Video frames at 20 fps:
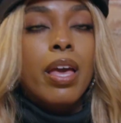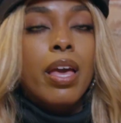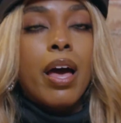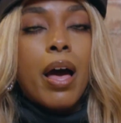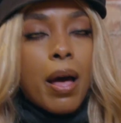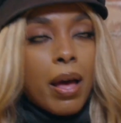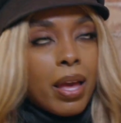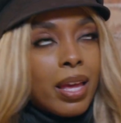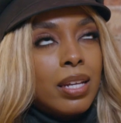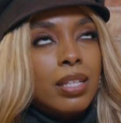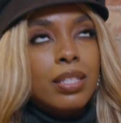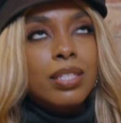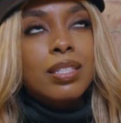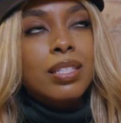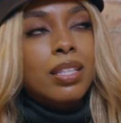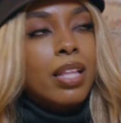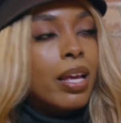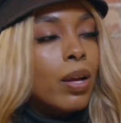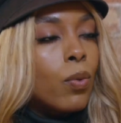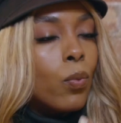Yeah, and
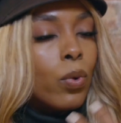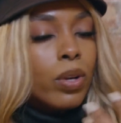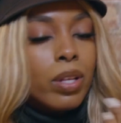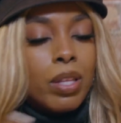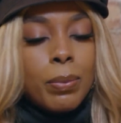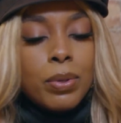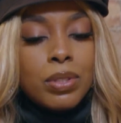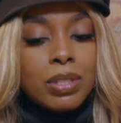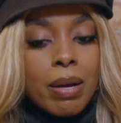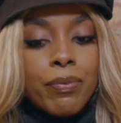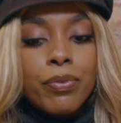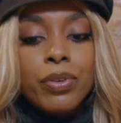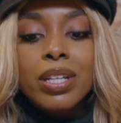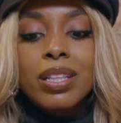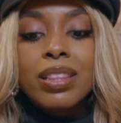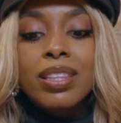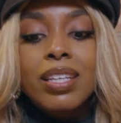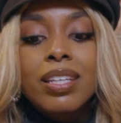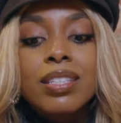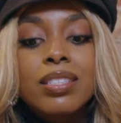it's like one of the most
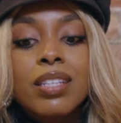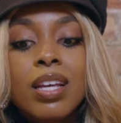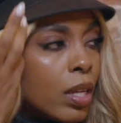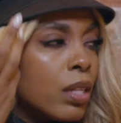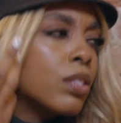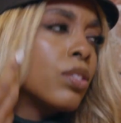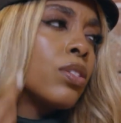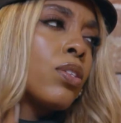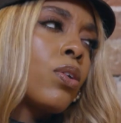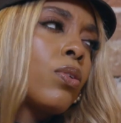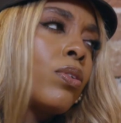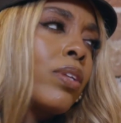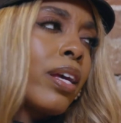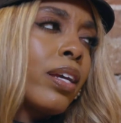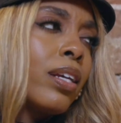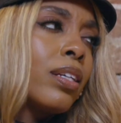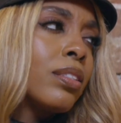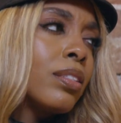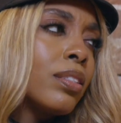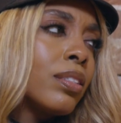comforting things. It's so
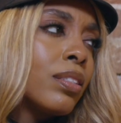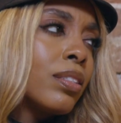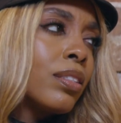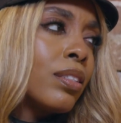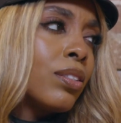nice.